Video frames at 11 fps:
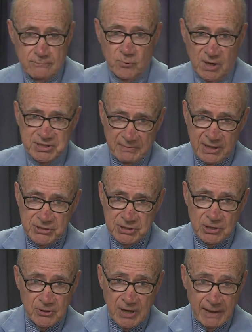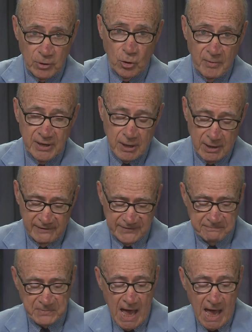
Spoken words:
Rich, I mentioned your name, you owe me a coffee.